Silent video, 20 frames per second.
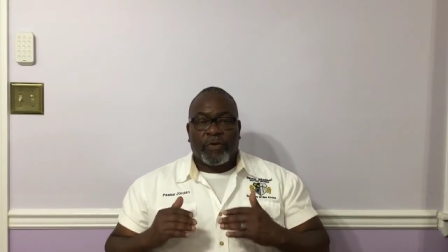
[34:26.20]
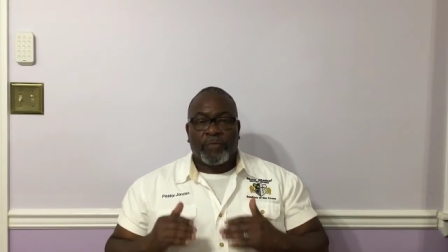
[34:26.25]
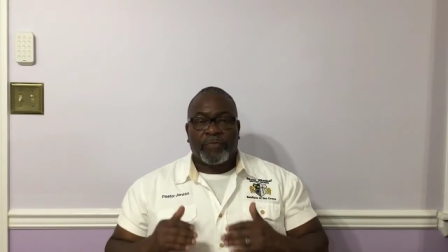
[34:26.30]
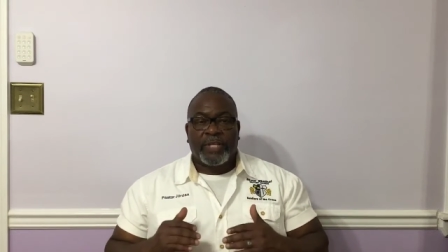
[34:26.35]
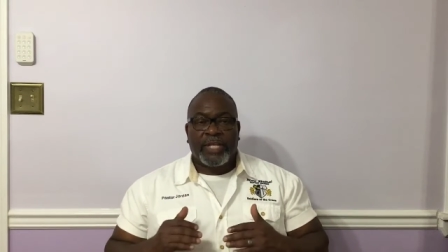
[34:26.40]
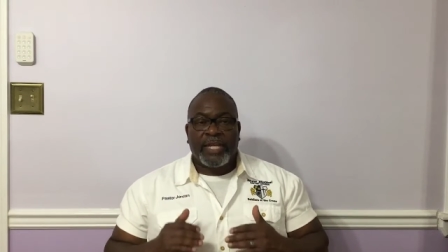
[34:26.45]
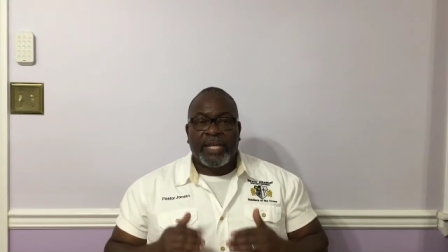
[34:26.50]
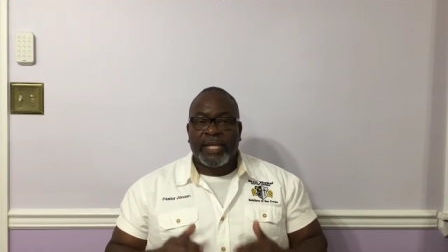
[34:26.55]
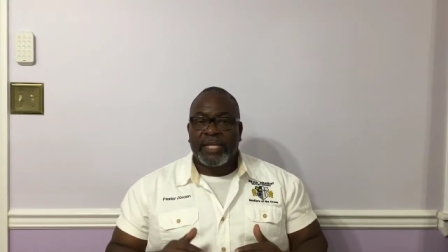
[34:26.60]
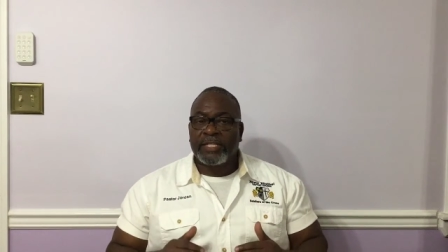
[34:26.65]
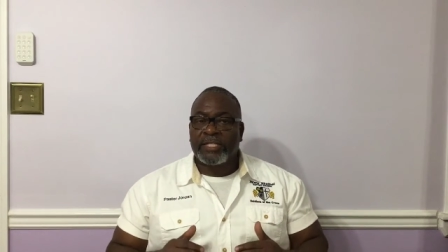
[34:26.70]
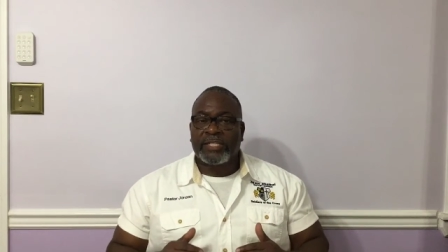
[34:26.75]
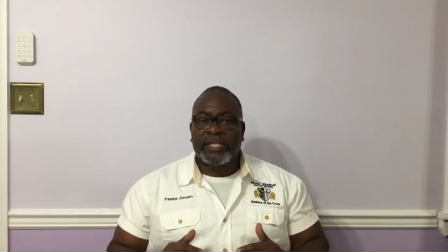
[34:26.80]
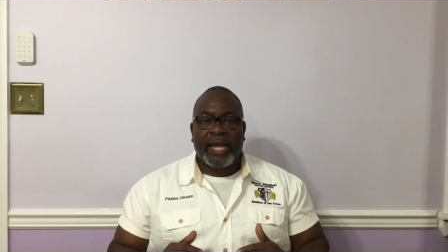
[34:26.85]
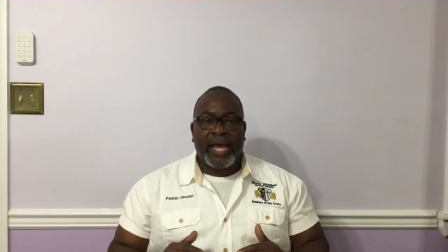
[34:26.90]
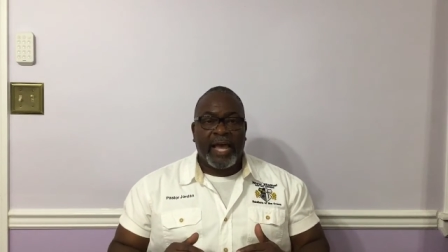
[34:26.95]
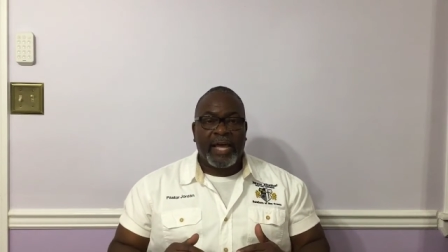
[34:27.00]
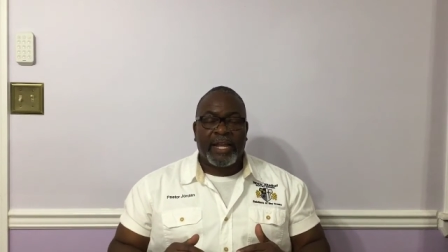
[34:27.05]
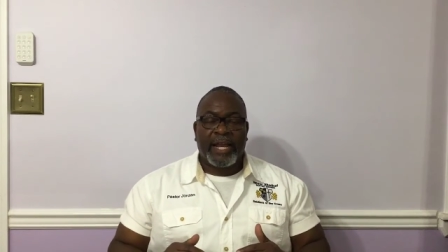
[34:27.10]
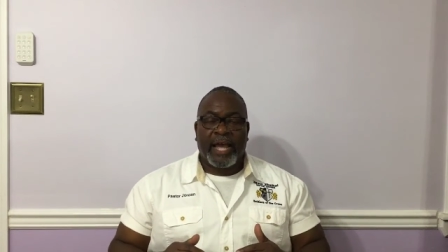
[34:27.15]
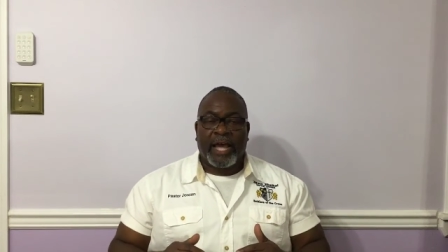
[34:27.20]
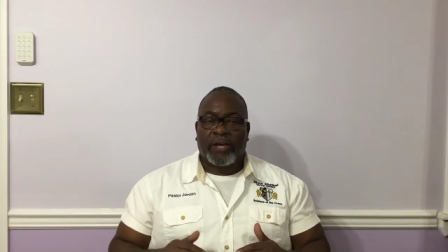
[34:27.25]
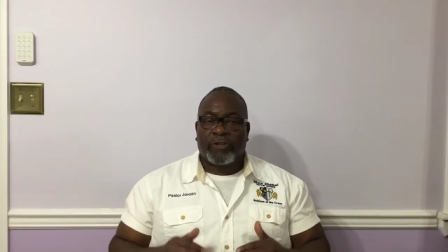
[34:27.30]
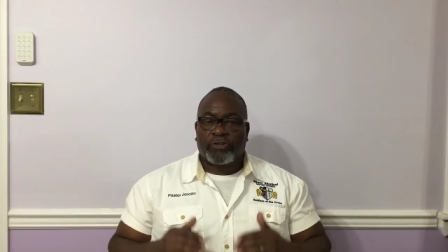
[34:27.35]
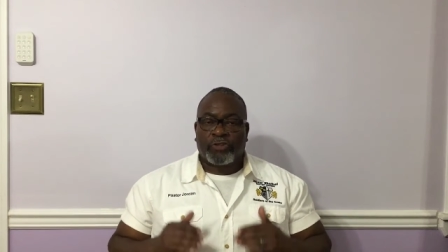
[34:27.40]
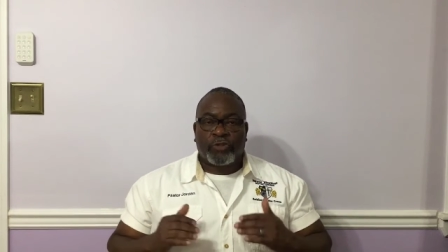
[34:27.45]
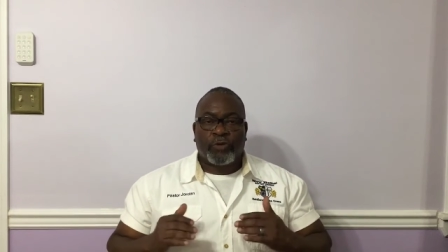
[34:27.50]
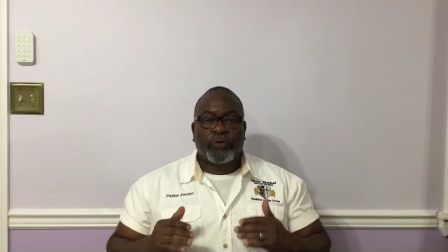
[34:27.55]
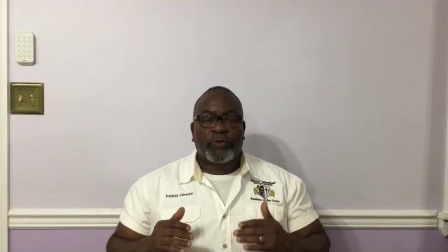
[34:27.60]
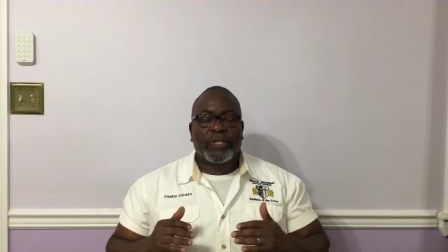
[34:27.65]
from the inside out
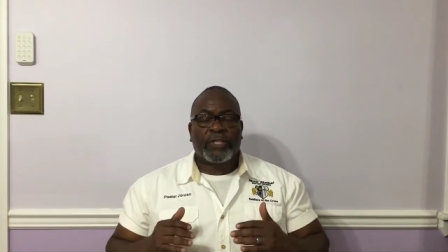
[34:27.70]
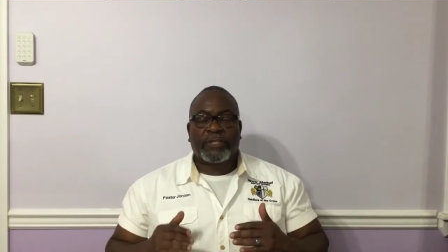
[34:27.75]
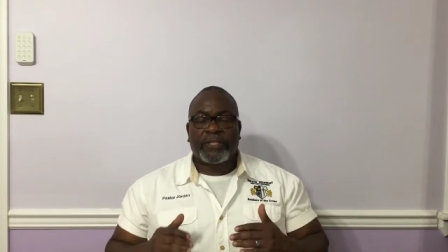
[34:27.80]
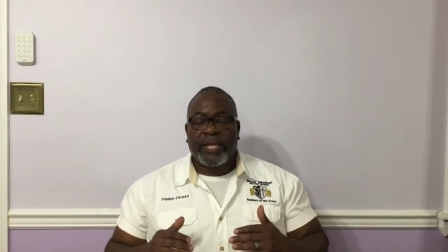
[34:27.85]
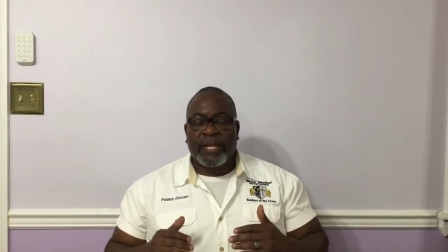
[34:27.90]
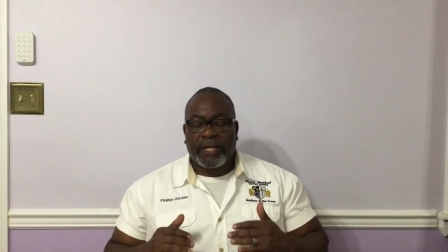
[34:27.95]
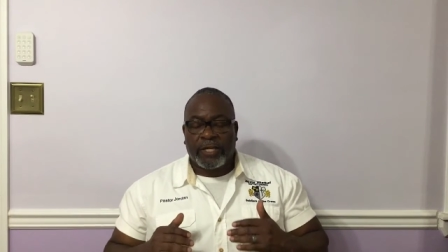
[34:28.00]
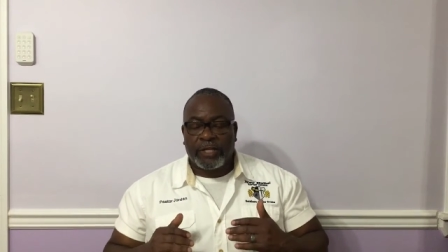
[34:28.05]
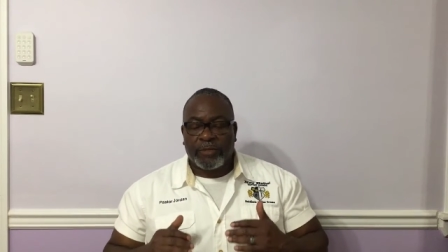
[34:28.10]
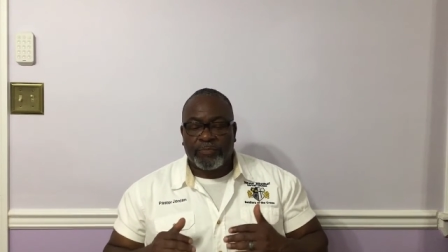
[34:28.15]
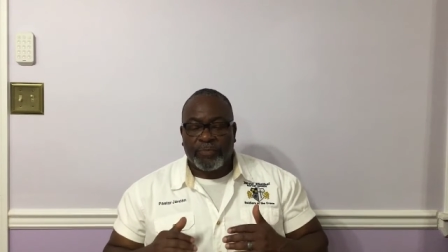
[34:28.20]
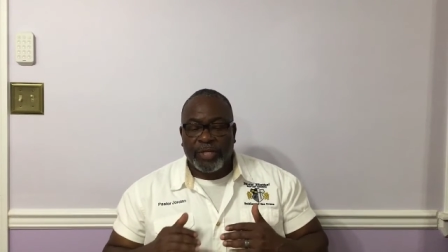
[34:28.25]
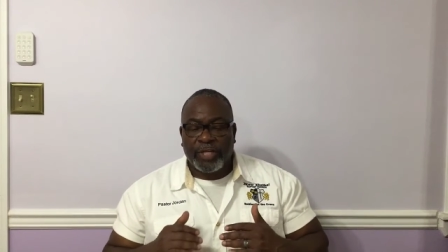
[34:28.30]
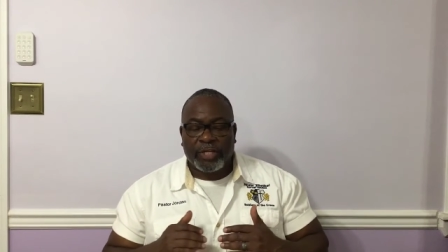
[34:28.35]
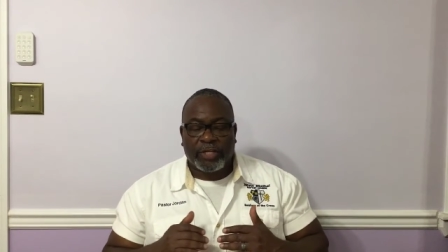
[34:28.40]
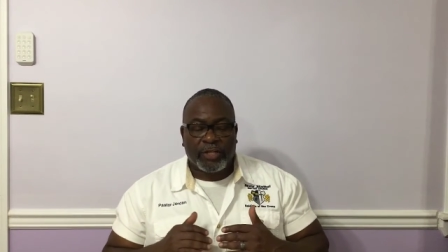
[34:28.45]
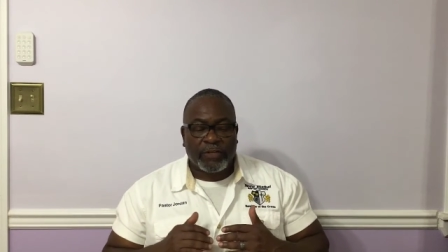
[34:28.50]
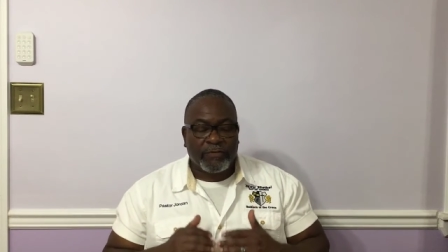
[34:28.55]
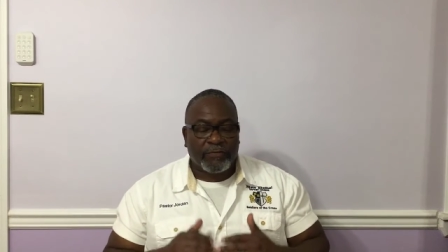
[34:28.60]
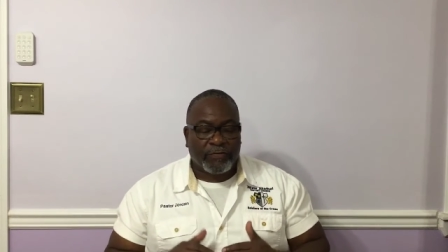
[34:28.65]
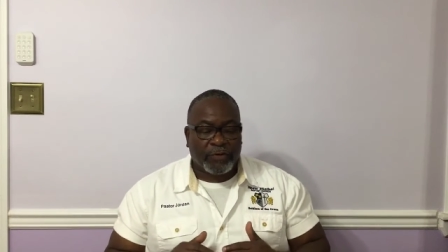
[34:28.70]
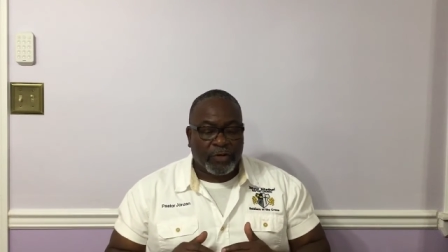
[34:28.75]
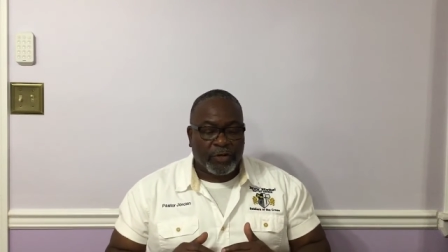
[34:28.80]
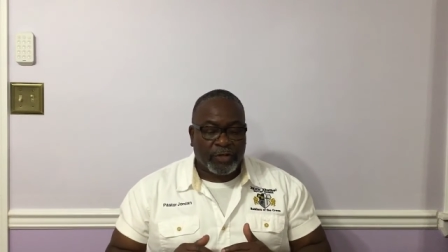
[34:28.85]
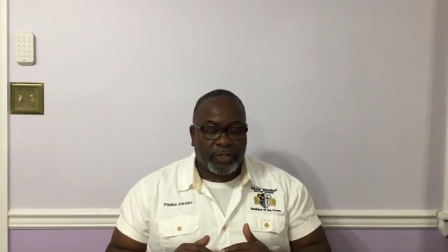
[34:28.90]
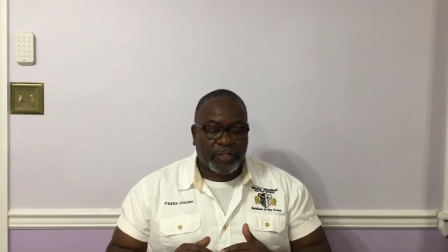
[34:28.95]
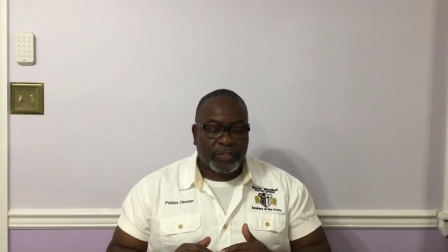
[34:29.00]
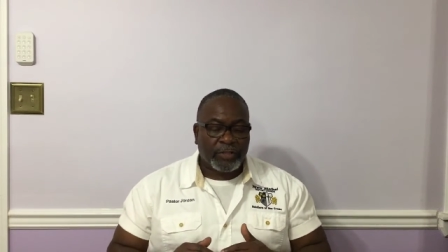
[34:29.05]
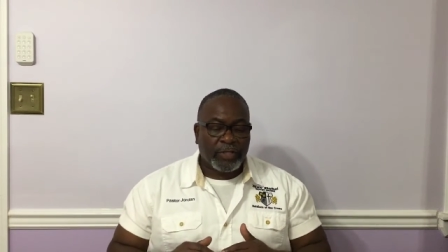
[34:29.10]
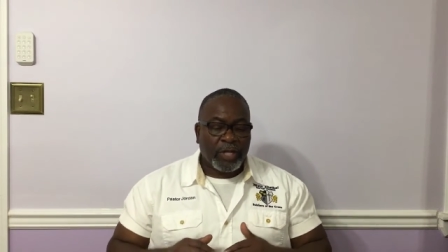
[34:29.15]
so that they could be
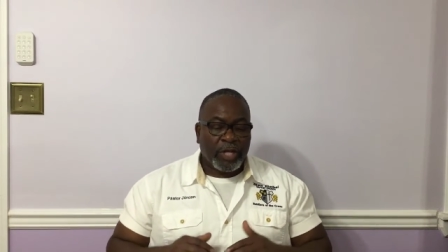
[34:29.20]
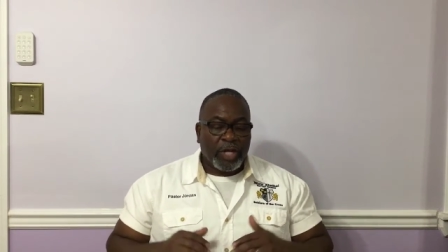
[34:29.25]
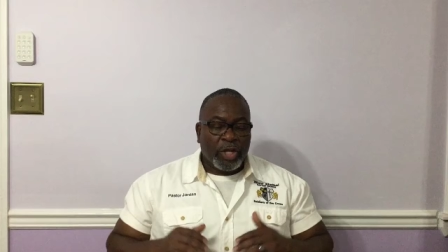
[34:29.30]
converted.